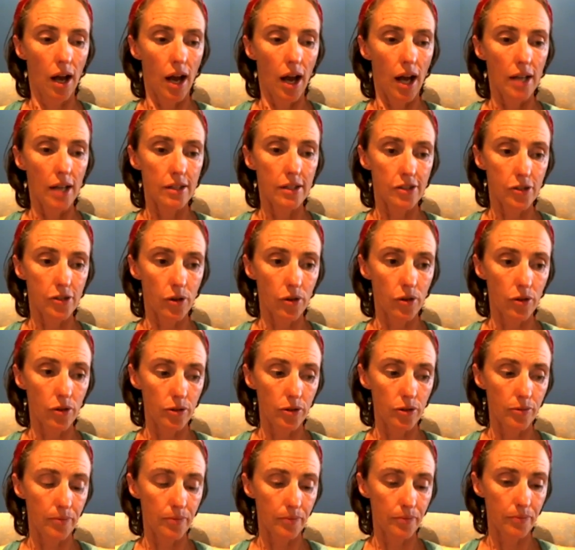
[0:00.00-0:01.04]
And so
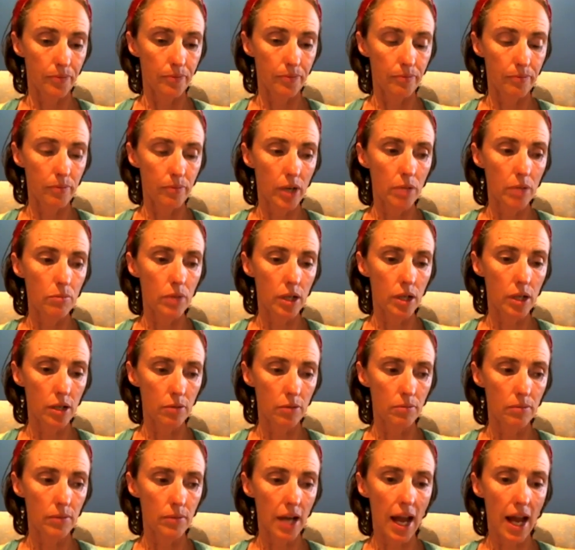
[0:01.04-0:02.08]
my
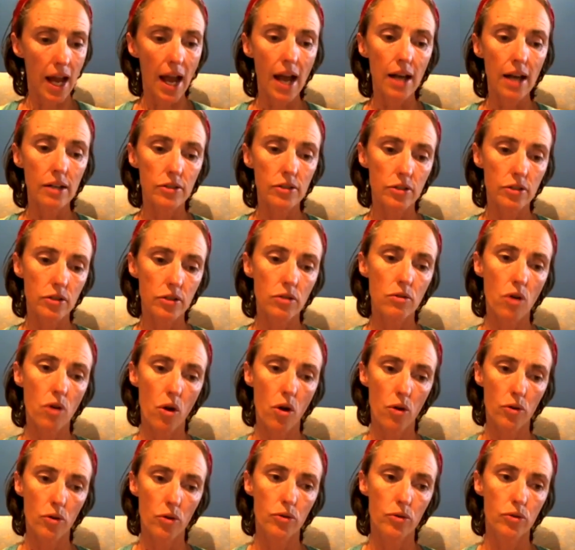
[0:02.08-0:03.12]
mum had her
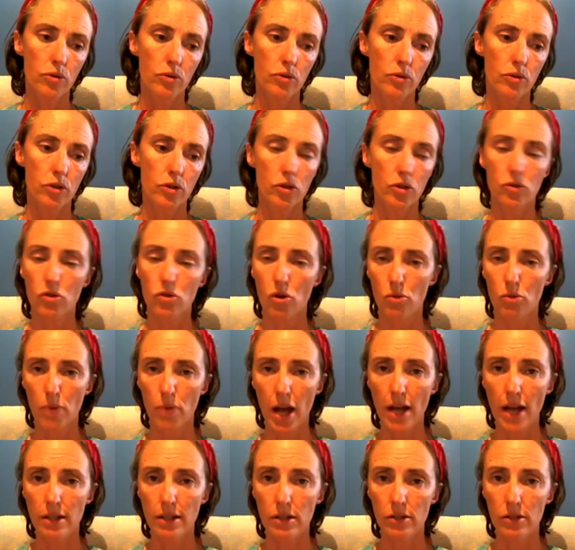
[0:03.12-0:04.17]
own control
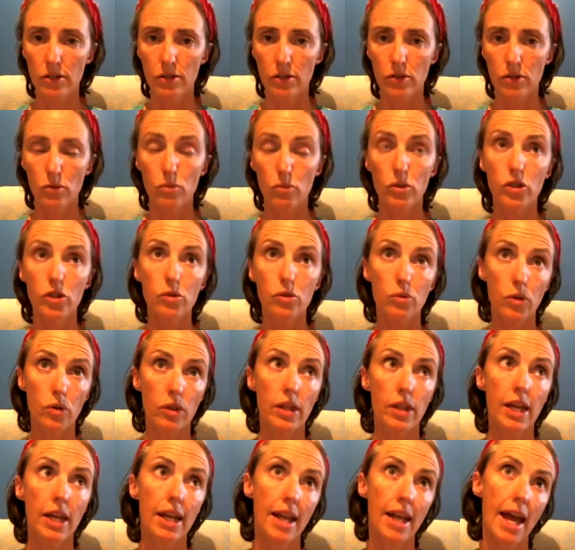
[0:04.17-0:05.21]
patterns, which were
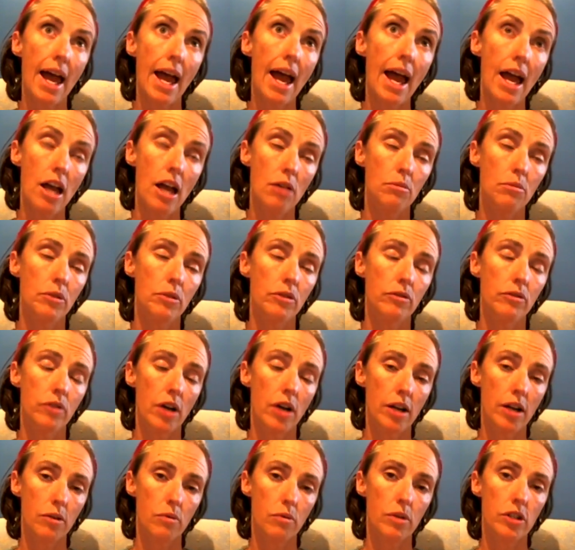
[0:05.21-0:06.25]
then
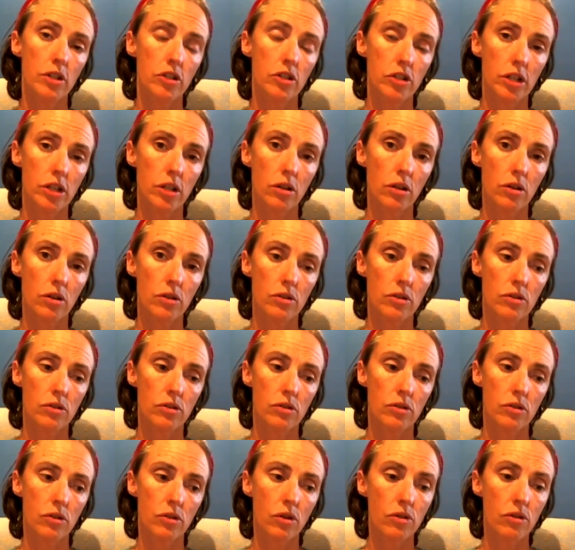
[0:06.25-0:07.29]
amplified when she
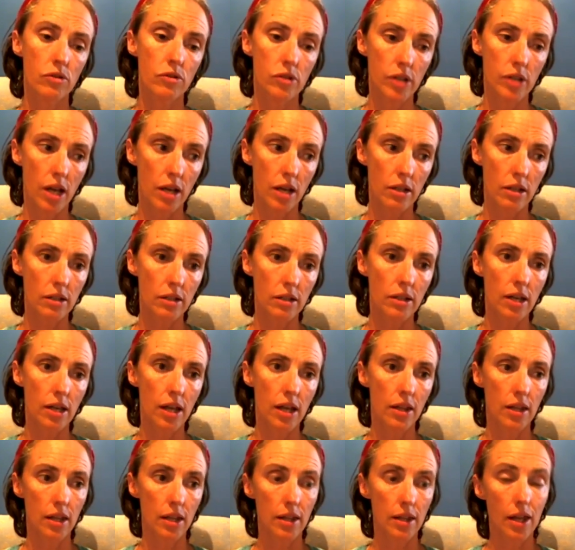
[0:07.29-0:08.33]
lost her son. And
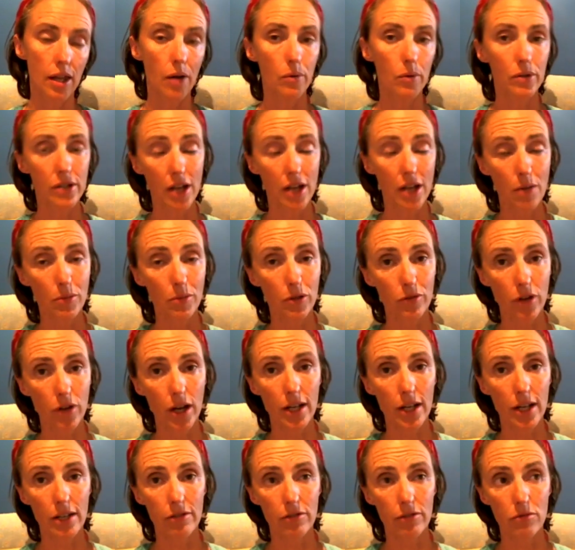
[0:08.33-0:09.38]
then that was amplified
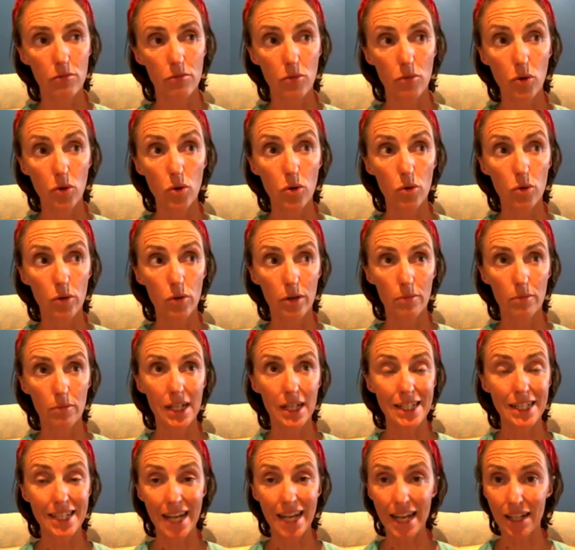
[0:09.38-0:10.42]
even more when my
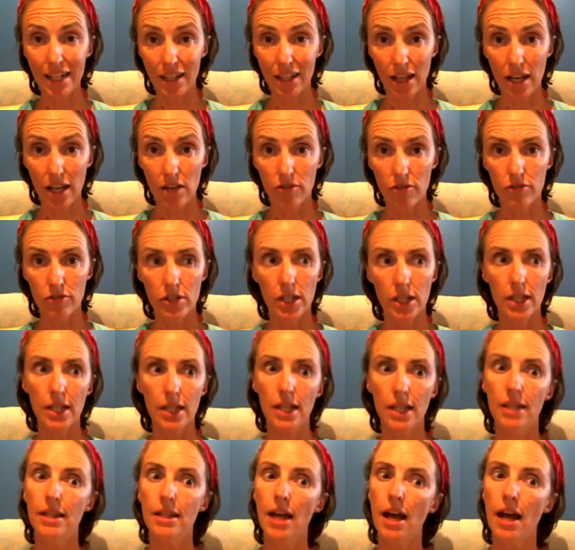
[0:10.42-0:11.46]
dad left. And
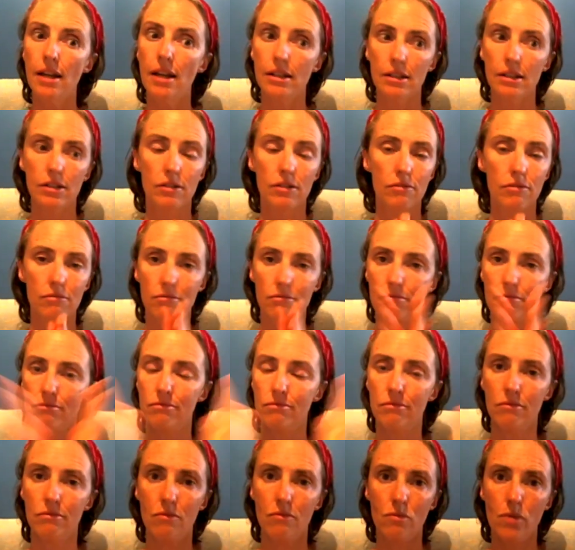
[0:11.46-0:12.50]
then that
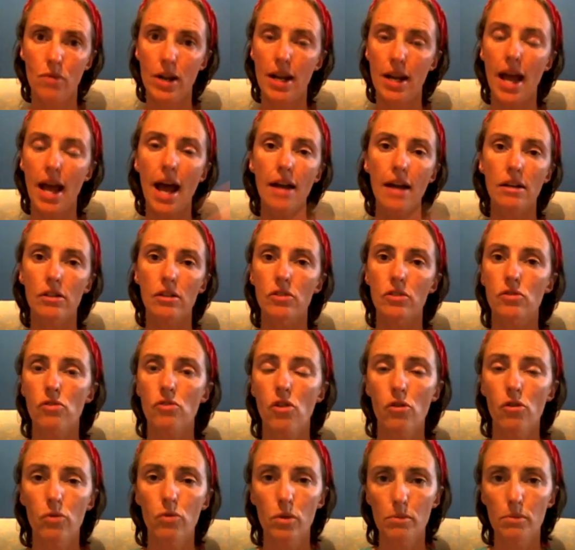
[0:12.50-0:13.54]
went out of
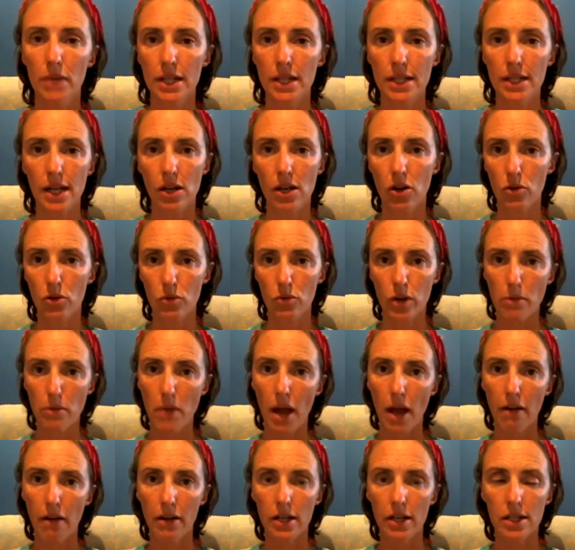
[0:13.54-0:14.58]
control when my dad got
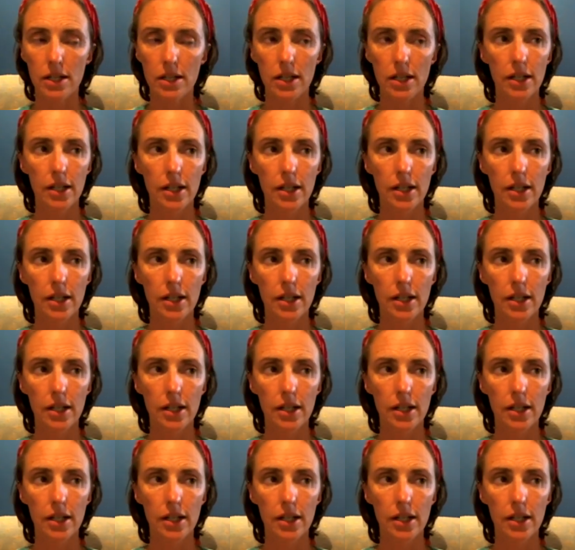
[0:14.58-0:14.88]
remarried.